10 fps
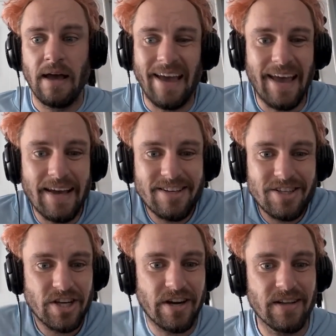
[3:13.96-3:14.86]
And
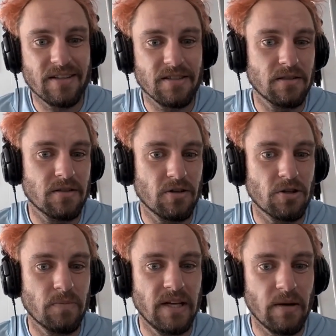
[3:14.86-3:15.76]
sharing this on
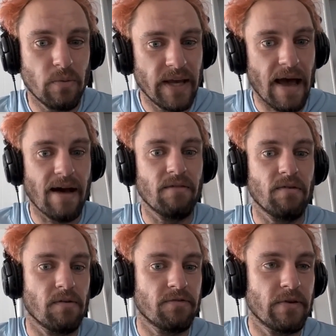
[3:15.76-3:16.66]
social media, we have
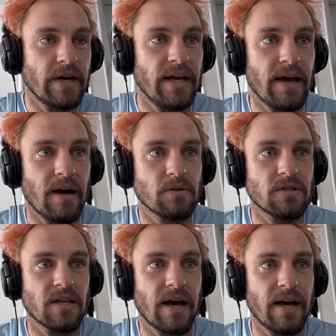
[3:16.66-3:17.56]
a Free
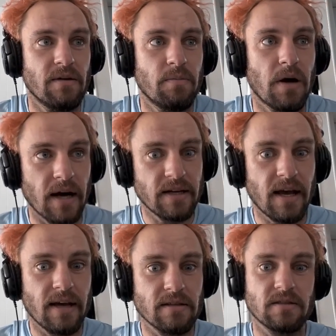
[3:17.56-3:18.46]
Outside
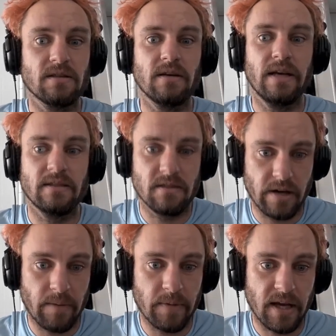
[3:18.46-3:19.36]
podcast
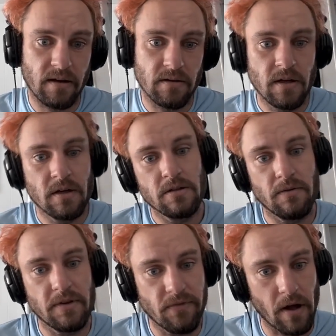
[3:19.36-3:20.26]
Instagram account. So if
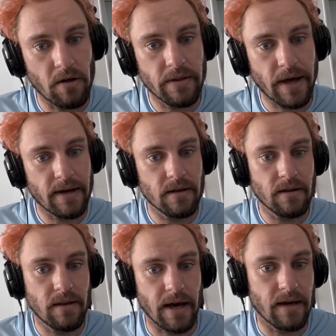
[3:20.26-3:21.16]
you follow that,
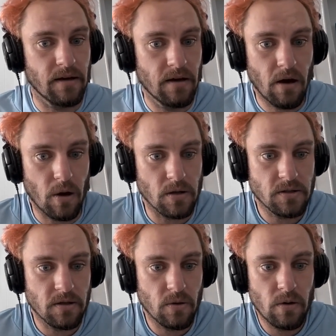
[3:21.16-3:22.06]
that
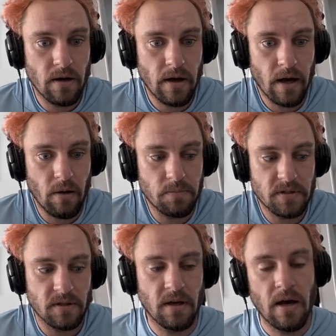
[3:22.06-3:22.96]
also
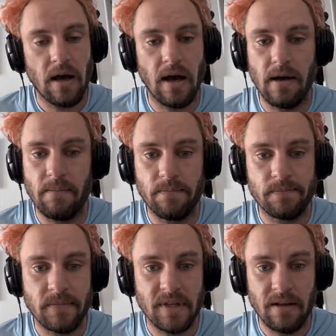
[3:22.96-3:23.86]
helps.
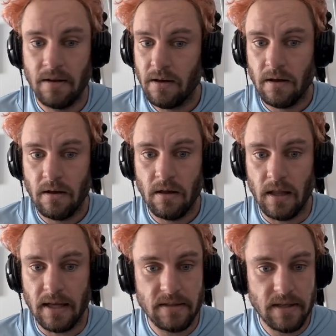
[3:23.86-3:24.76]

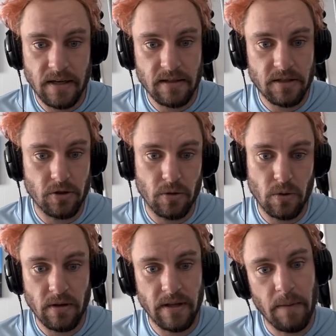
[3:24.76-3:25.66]
Let's get
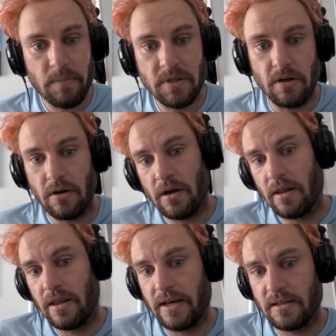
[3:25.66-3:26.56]
into the episode.
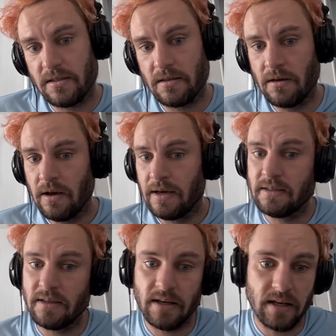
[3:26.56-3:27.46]
This
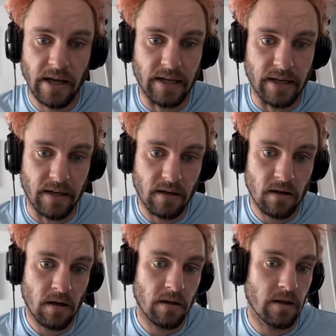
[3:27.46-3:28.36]
is the Canadian,
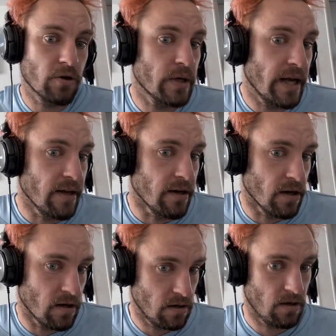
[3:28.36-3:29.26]
the
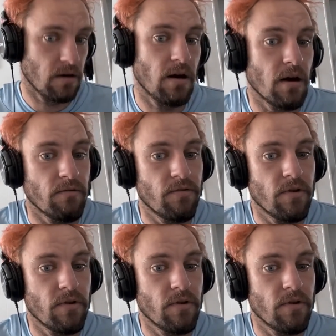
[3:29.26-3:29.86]
creator of